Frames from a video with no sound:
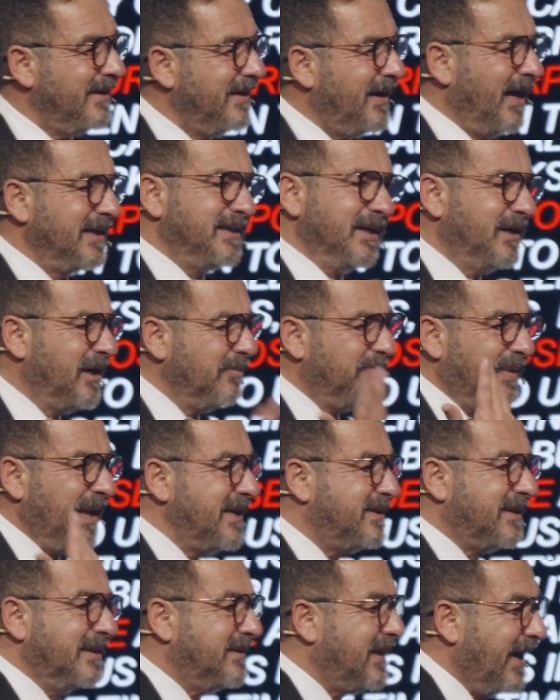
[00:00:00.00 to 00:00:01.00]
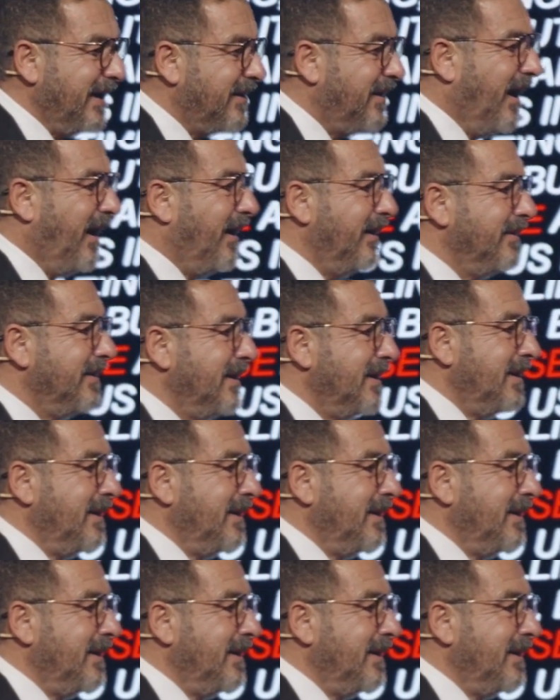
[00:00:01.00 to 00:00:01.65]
That's a good place to thank God.